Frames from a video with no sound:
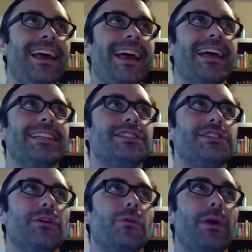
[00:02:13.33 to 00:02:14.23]
And
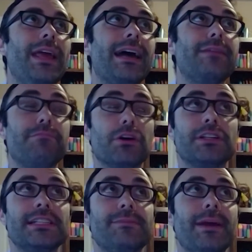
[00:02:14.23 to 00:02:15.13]
so we had
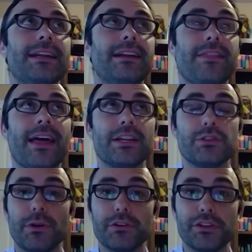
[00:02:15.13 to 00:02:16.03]
participated in that
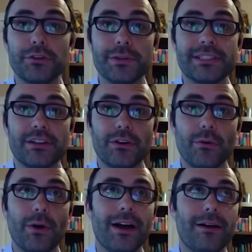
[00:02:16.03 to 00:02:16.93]
as well too. And
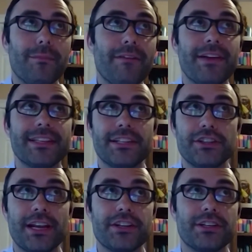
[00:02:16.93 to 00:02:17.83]
so advanced
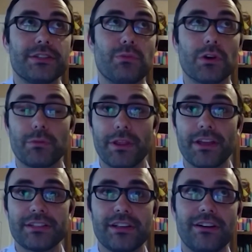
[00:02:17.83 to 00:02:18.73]
education has worked with
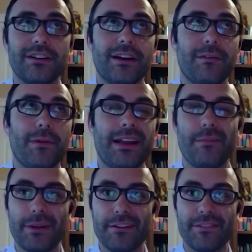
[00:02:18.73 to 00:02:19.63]
us on
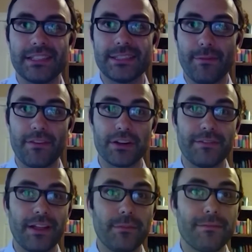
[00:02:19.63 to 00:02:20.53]
helping to fund some of our
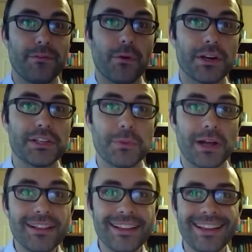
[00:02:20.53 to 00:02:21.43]
development for it as
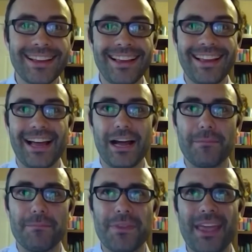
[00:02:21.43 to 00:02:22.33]
well.
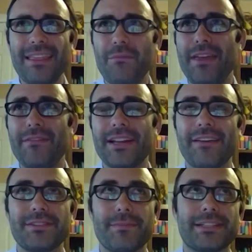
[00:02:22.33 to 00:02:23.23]
And then we even
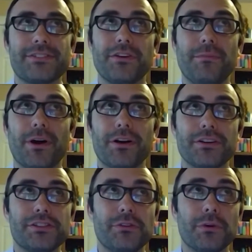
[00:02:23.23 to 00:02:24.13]
have some external
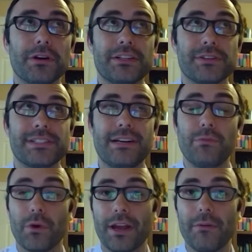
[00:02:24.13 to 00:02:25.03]
partners who are interested in
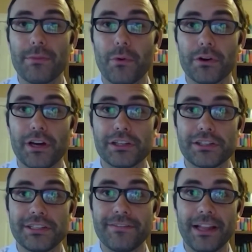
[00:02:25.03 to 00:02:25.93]
working with Portage
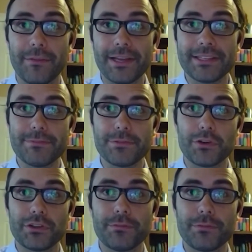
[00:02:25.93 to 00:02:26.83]
on developing some
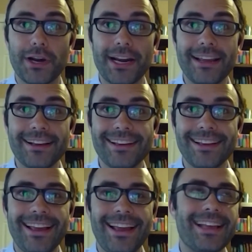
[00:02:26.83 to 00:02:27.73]
short-term training.
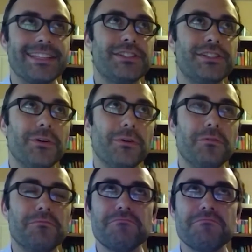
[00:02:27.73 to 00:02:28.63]
And
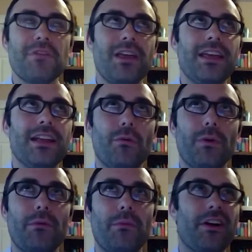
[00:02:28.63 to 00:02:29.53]
so
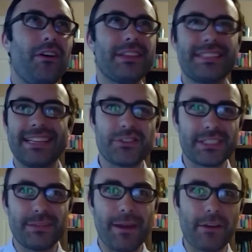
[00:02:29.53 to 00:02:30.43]
with all this
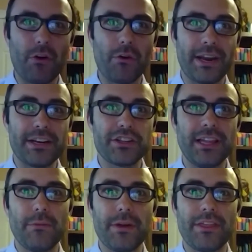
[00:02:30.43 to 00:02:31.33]
interest in
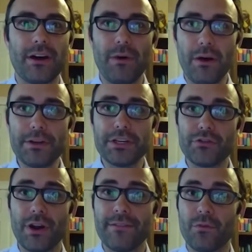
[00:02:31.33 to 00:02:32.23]
micro-credentialing, we thought, well, we should
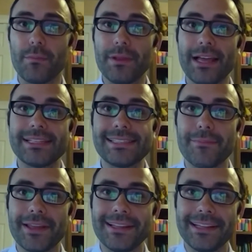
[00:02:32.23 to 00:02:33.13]
try and formalize
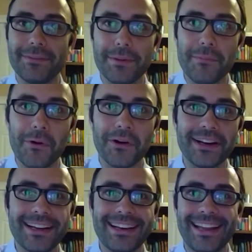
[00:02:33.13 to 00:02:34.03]
something a little bit more
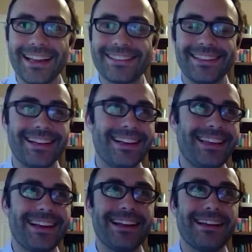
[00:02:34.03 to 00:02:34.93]
and get
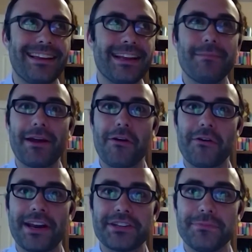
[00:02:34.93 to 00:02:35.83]
a
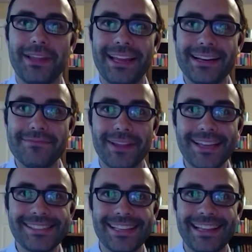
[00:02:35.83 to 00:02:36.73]
micro-credential plan in
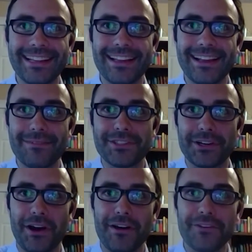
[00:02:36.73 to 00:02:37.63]
place and then
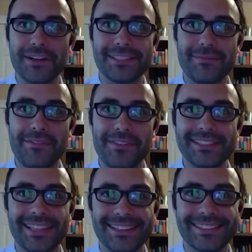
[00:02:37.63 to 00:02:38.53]
start offering some of these
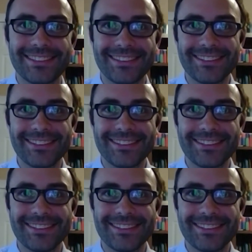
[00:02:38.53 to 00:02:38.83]
things.